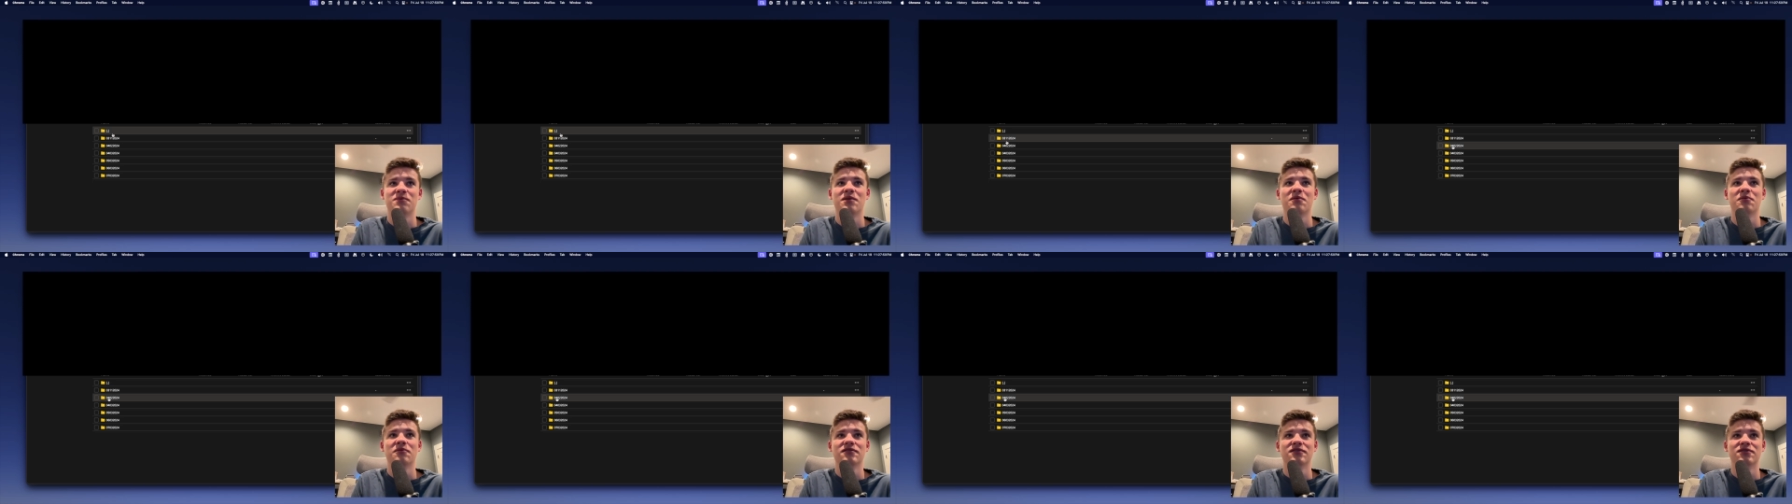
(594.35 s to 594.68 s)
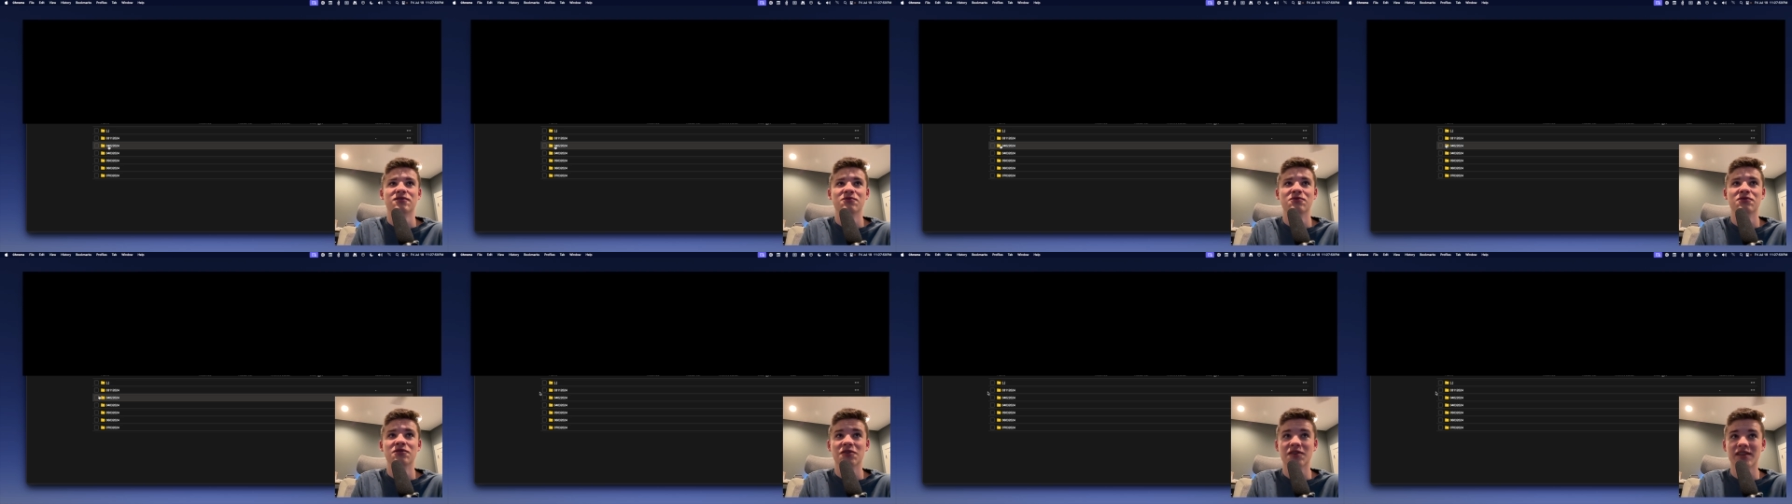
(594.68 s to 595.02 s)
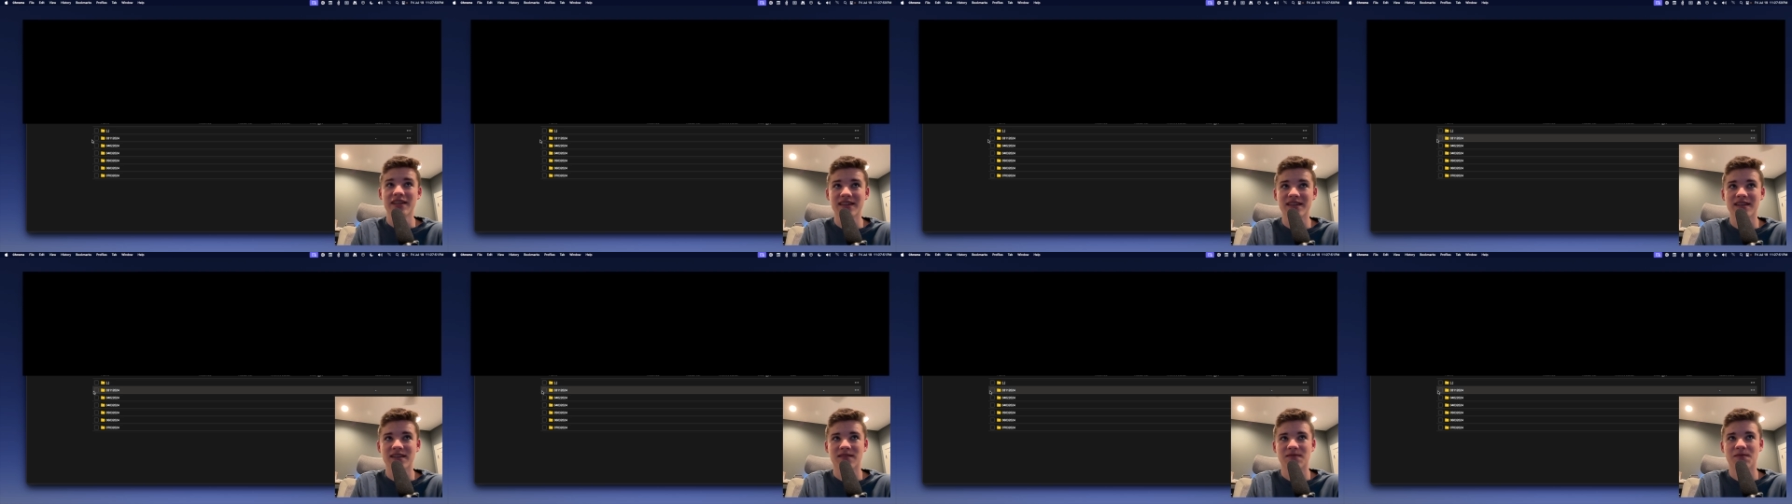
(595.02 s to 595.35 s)
be able to
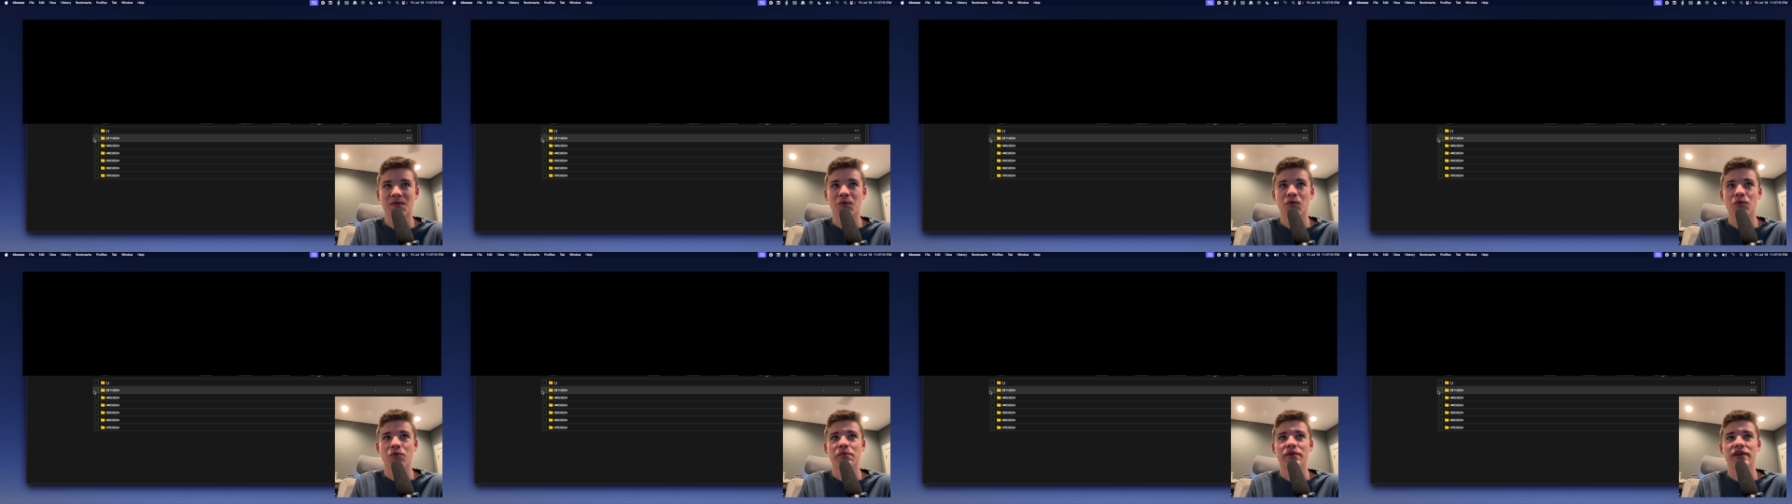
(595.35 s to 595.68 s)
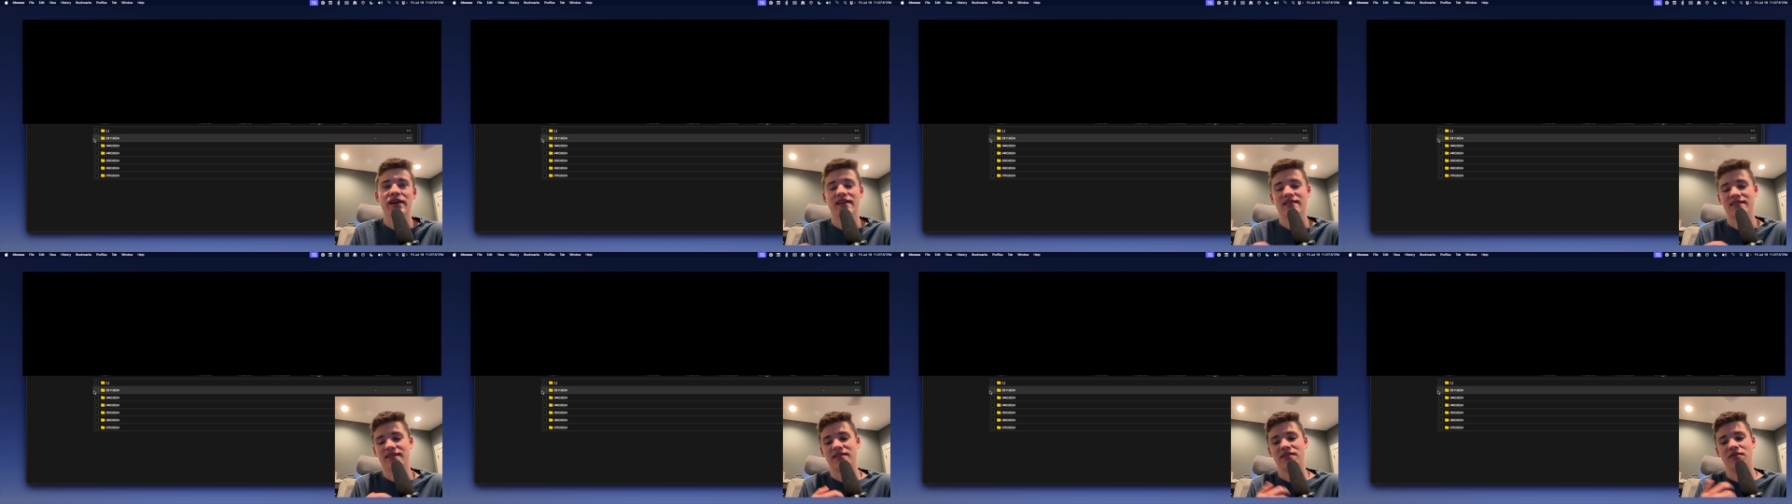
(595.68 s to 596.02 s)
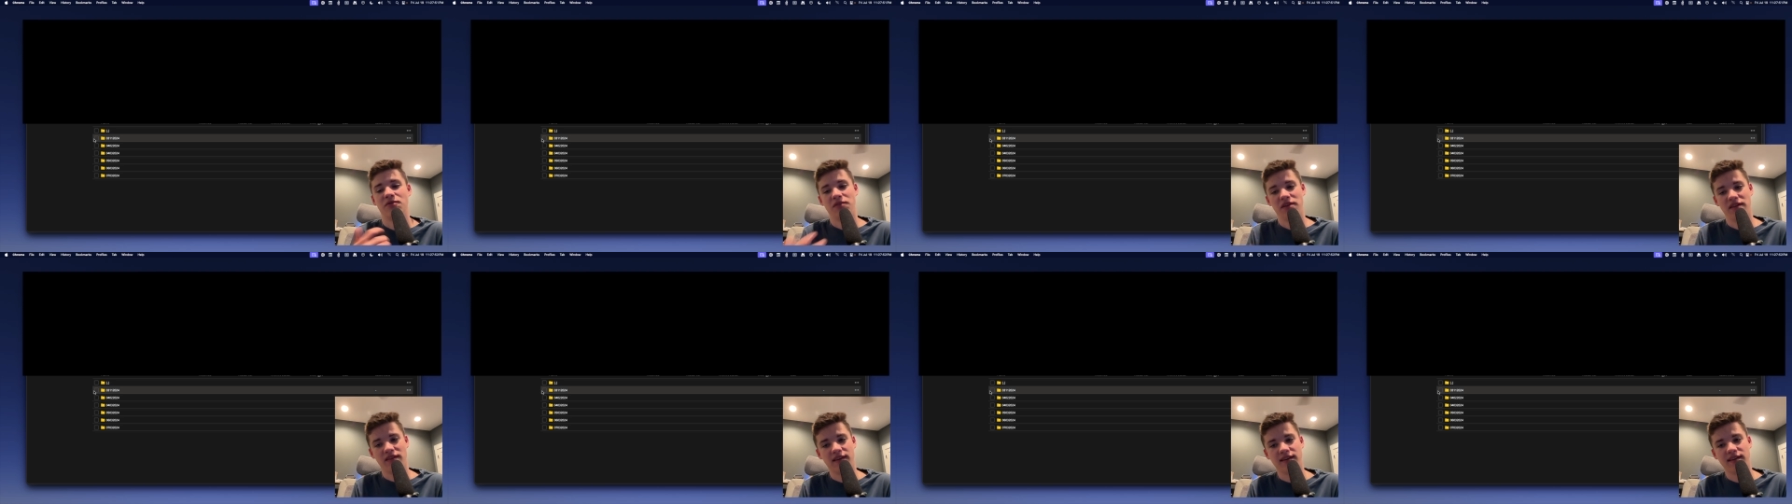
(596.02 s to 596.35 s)
delete this folder because I
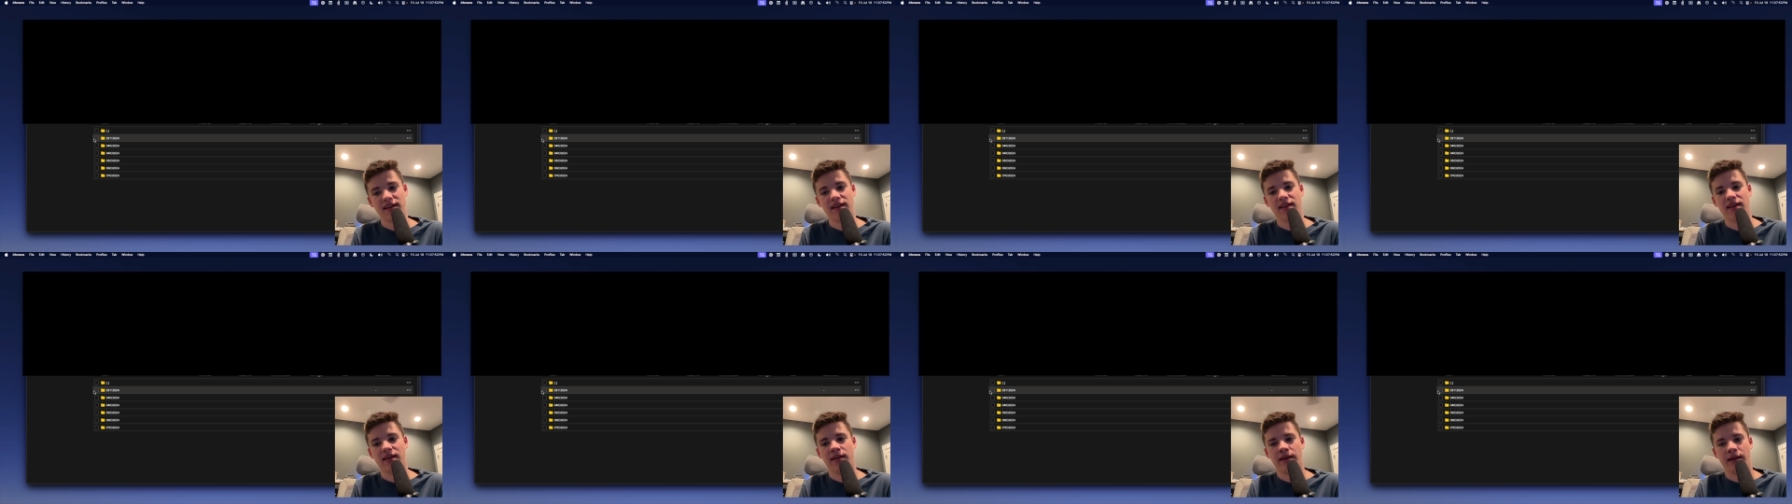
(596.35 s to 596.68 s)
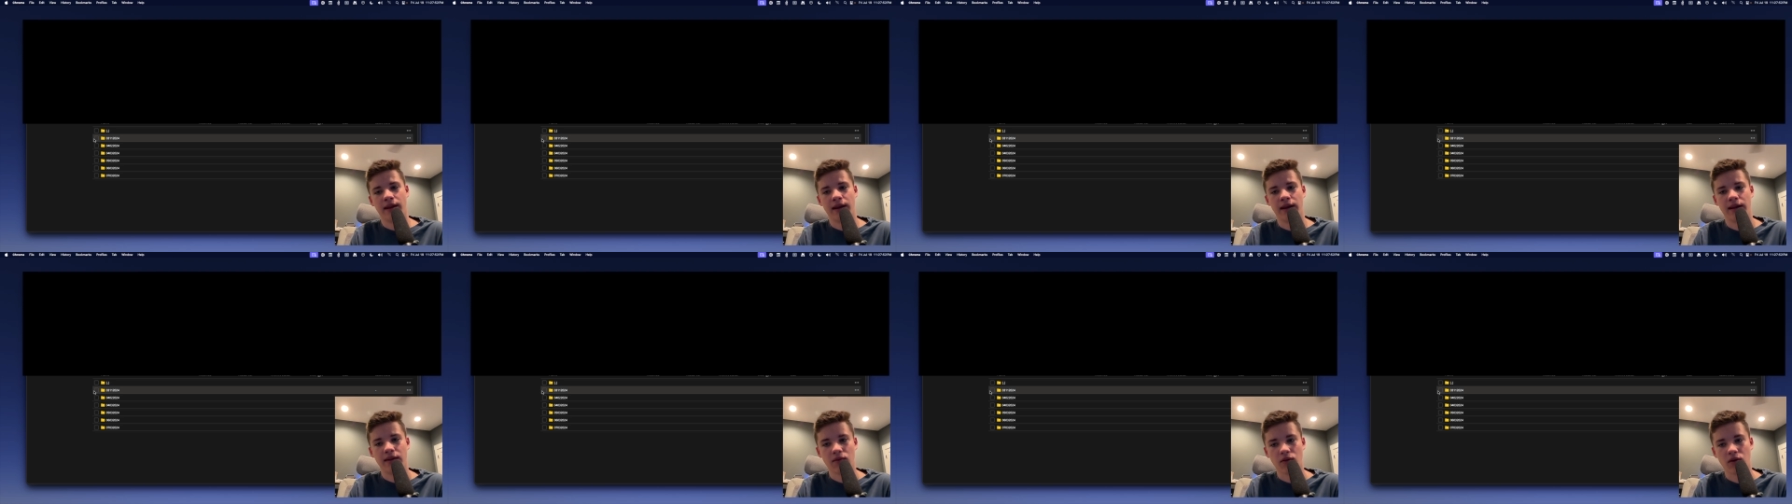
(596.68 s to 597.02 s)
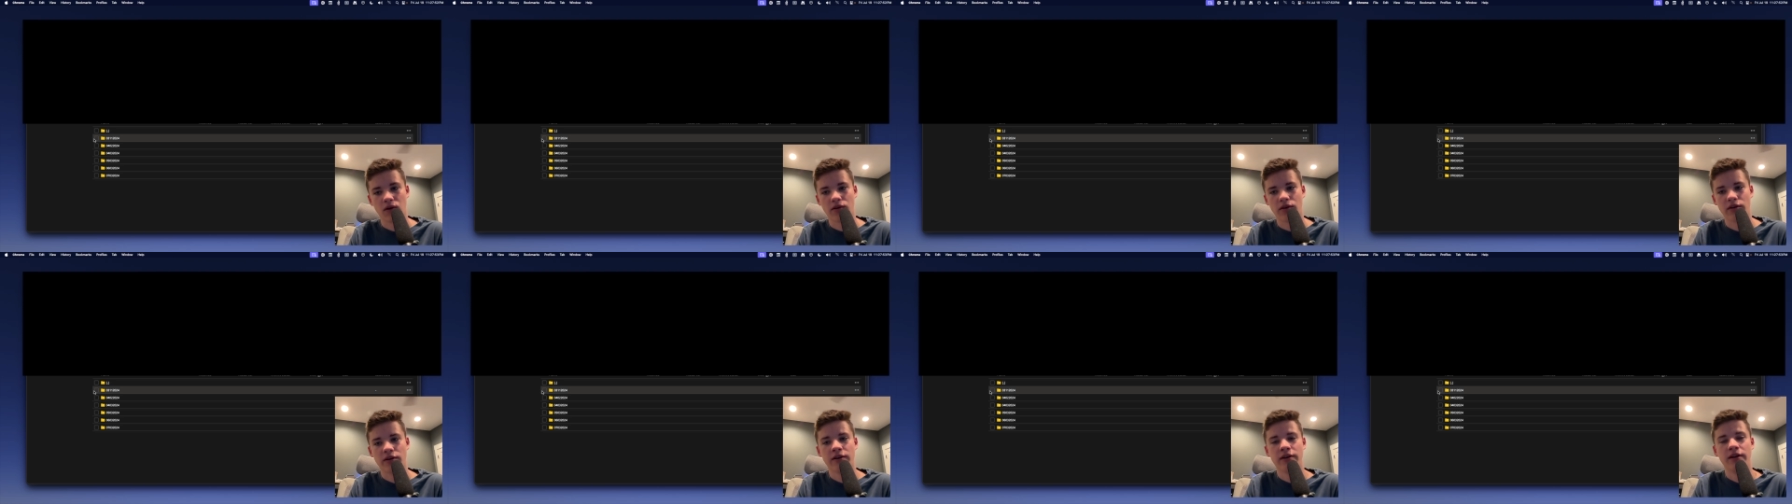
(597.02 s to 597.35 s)
don't need the data in it any
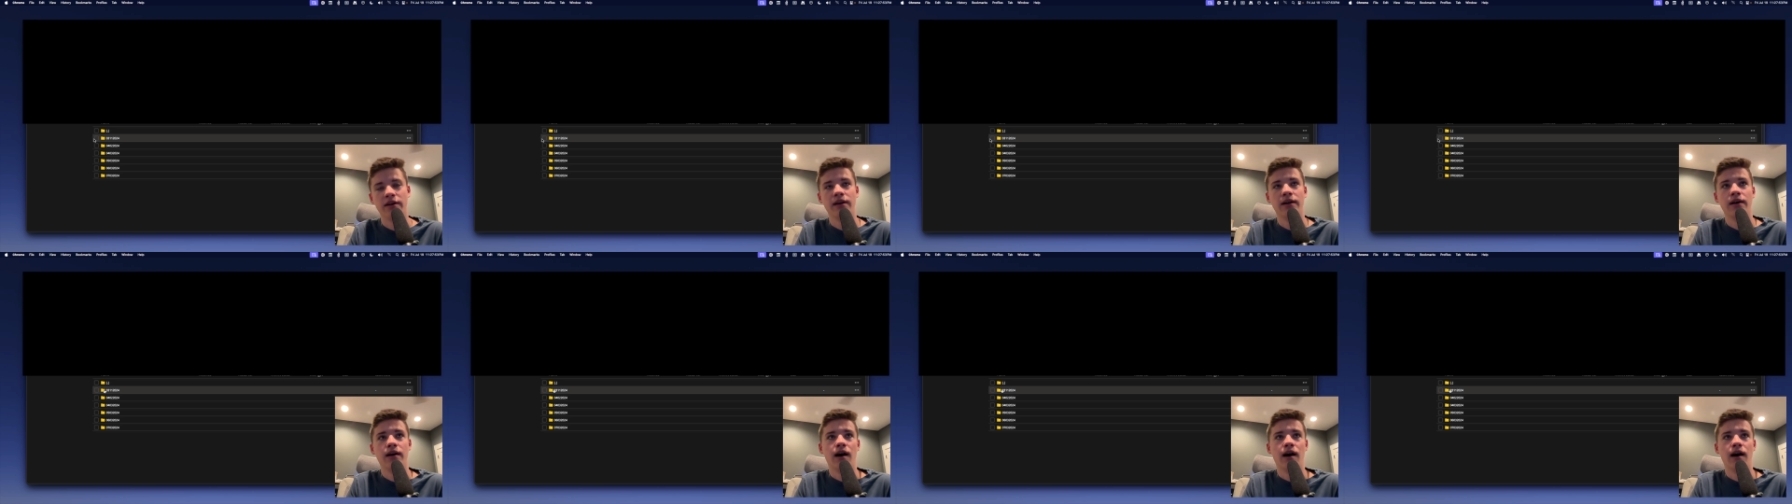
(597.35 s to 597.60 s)
longer.